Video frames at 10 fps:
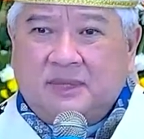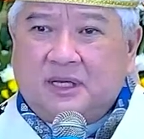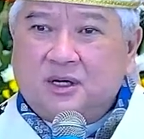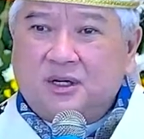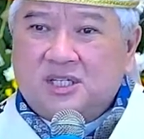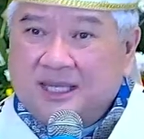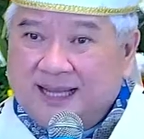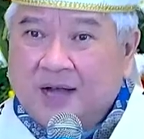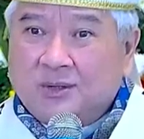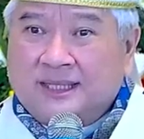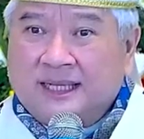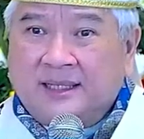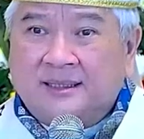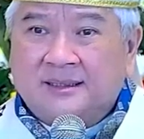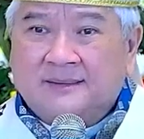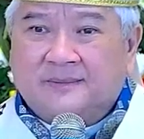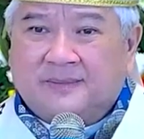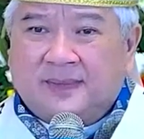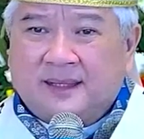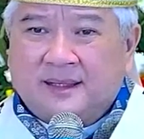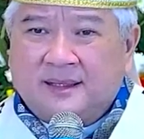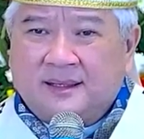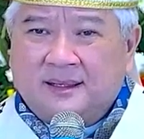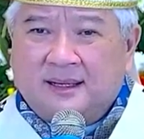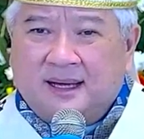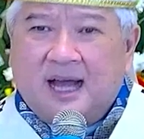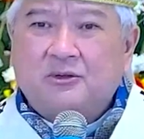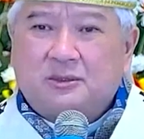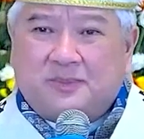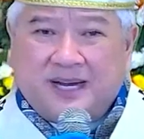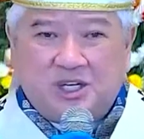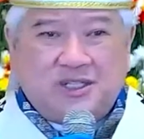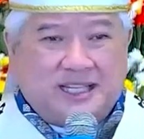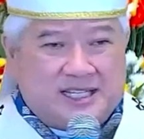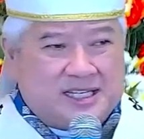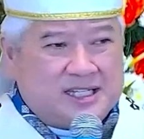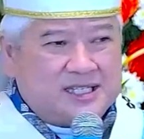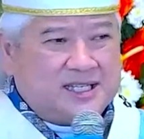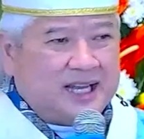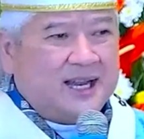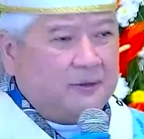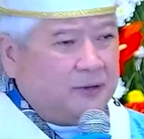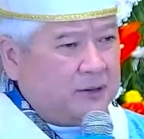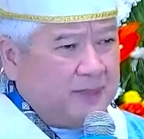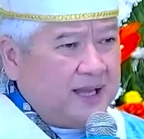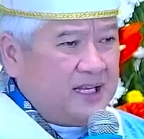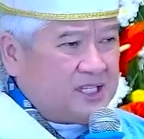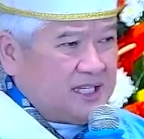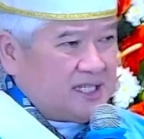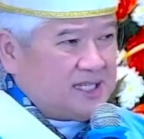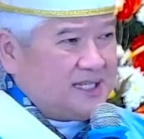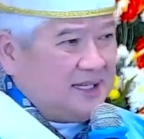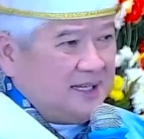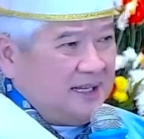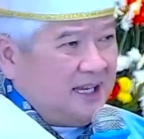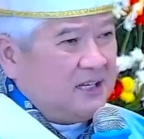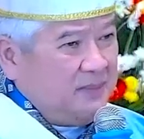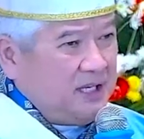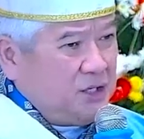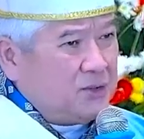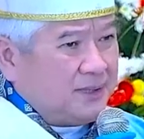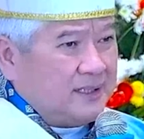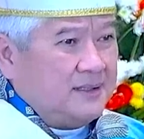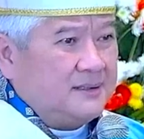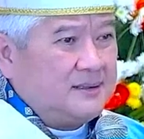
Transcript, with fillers: because in doubting, our prejudices and our biases can be cured.